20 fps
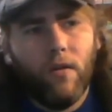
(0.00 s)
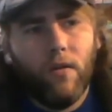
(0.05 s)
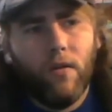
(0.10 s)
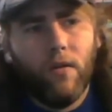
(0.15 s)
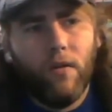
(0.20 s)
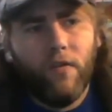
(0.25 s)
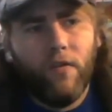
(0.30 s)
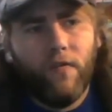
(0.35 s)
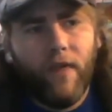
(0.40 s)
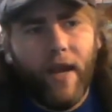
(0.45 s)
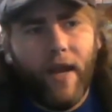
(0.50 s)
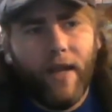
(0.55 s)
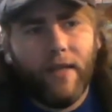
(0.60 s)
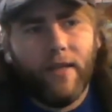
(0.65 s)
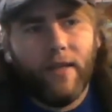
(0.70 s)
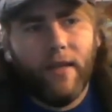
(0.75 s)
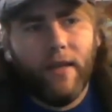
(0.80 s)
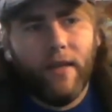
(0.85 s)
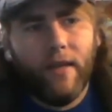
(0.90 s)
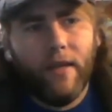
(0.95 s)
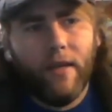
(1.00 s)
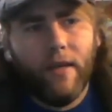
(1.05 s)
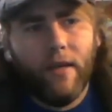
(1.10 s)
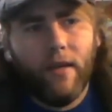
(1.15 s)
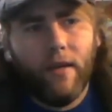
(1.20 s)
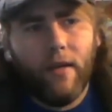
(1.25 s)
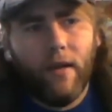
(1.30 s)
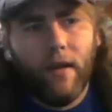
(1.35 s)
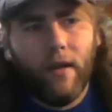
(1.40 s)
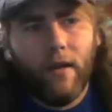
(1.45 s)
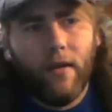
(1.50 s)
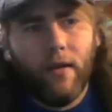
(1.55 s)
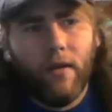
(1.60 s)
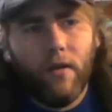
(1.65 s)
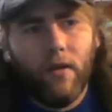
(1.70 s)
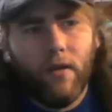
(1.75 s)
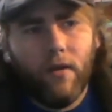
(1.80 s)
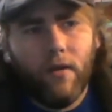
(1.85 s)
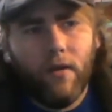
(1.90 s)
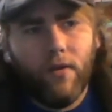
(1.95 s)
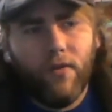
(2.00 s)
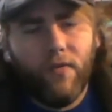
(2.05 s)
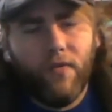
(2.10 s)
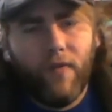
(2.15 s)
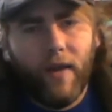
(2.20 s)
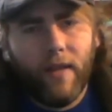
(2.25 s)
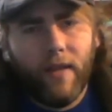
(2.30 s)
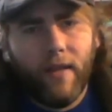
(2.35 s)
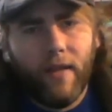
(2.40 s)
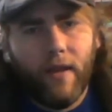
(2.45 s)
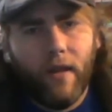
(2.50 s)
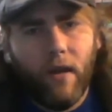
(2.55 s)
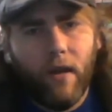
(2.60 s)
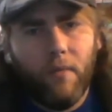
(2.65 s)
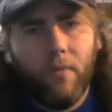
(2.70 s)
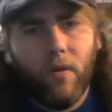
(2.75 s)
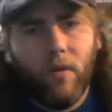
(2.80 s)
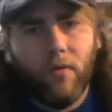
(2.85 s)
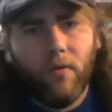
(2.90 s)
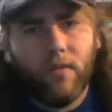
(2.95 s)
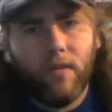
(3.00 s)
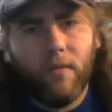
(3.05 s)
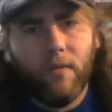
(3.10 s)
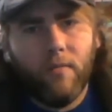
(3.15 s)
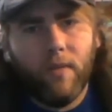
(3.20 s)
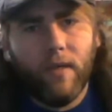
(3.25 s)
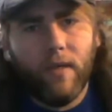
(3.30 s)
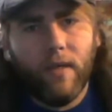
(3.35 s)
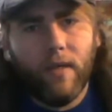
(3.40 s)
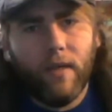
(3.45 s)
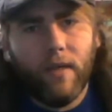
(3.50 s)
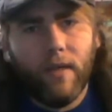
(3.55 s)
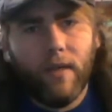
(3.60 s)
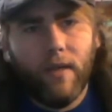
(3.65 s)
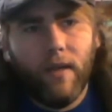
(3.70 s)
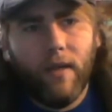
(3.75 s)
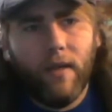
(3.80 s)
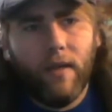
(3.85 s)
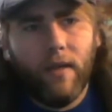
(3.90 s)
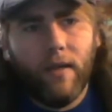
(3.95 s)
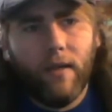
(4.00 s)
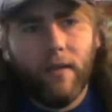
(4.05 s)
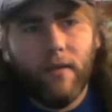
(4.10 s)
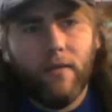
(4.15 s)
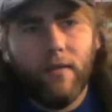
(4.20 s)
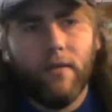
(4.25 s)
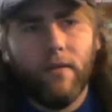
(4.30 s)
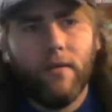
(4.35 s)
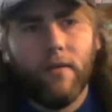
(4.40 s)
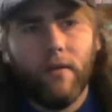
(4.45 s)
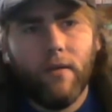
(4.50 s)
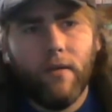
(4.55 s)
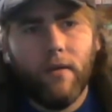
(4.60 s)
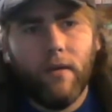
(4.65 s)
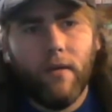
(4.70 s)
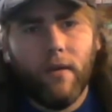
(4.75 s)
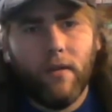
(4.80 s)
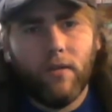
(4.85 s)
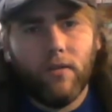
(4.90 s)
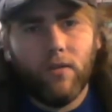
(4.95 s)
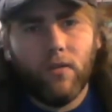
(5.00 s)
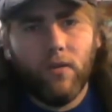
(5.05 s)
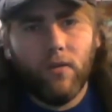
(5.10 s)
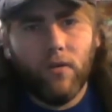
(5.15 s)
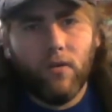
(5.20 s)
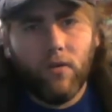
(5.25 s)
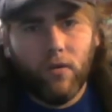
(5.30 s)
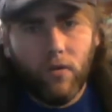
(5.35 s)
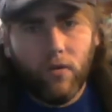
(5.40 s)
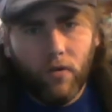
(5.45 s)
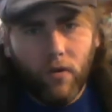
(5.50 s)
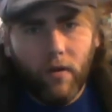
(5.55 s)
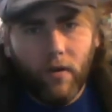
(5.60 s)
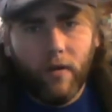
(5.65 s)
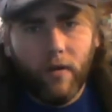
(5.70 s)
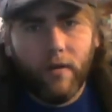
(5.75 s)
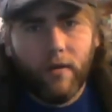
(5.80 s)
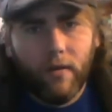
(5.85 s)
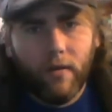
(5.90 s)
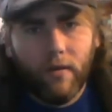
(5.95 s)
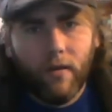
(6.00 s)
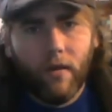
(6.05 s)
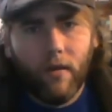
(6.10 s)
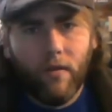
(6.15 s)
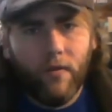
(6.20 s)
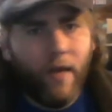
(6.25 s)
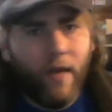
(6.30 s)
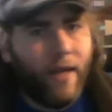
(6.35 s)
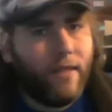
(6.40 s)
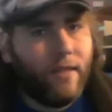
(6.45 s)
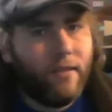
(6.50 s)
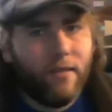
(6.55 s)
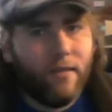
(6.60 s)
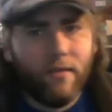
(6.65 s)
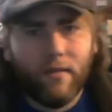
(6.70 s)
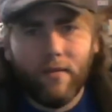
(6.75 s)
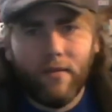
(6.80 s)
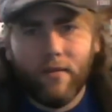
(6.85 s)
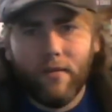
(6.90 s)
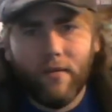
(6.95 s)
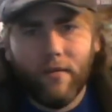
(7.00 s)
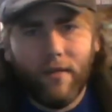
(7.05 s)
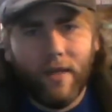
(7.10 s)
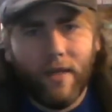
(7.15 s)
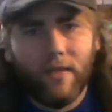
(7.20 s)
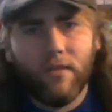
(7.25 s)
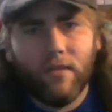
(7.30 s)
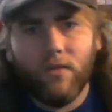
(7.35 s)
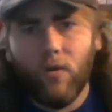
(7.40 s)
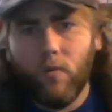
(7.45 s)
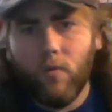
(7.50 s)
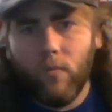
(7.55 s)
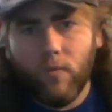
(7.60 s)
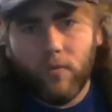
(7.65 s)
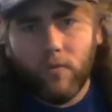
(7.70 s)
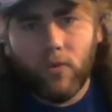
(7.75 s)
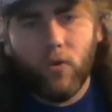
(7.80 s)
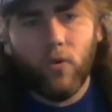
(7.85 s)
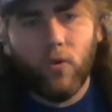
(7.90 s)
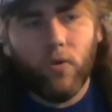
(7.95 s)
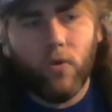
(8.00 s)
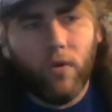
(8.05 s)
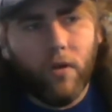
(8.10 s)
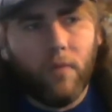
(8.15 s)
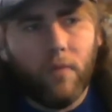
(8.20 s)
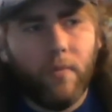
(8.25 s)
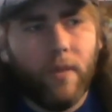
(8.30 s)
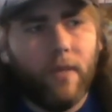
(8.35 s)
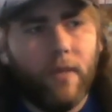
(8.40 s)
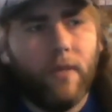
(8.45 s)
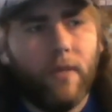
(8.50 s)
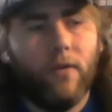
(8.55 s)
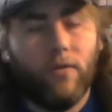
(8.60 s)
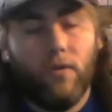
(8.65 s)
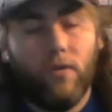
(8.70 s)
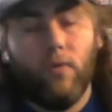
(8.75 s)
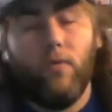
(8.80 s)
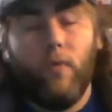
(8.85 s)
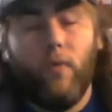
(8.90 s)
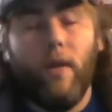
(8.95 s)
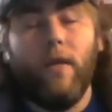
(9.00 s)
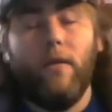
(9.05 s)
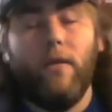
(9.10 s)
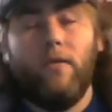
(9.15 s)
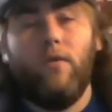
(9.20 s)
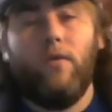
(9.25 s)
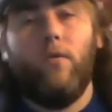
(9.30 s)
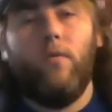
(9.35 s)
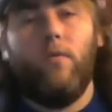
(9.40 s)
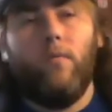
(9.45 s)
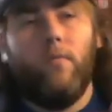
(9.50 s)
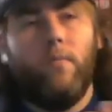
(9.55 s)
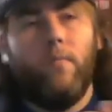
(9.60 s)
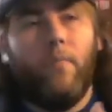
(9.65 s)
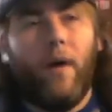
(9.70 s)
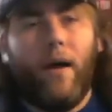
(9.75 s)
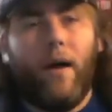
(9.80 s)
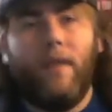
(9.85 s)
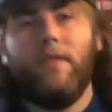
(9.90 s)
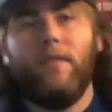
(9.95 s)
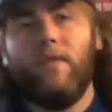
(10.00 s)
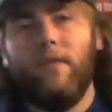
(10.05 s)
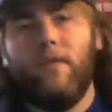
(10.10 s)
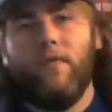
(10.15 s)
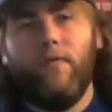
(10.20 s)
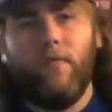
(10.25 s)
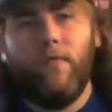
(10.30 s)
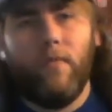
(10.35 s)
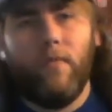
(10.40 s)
the fact that the fact that I upload something and it's good. That's that's so so good because so great, so positive for